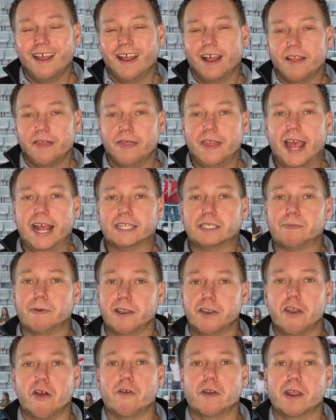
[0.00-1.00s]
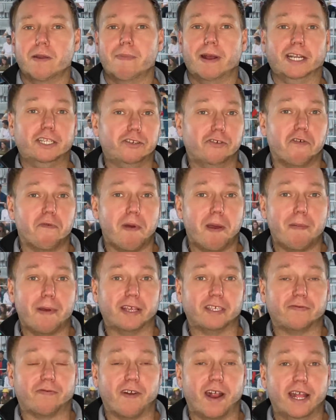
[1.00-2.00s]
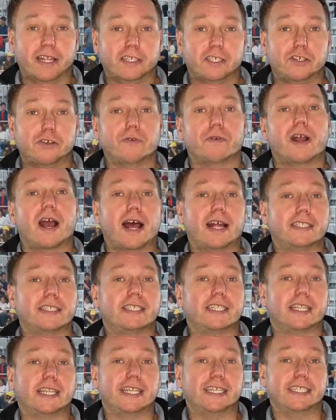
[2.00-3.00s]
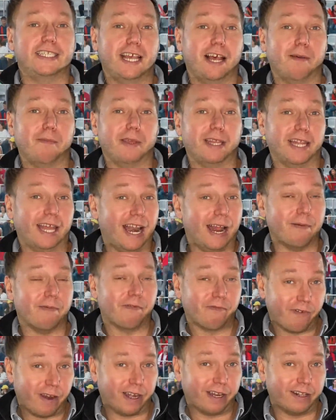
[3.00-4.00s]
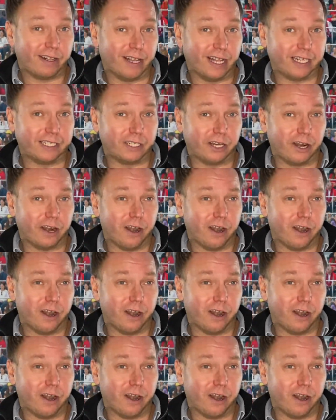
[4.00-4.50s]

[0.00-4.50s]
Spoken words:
that's been noted by two of my best friends who constantly tell me that I'm a friend collector.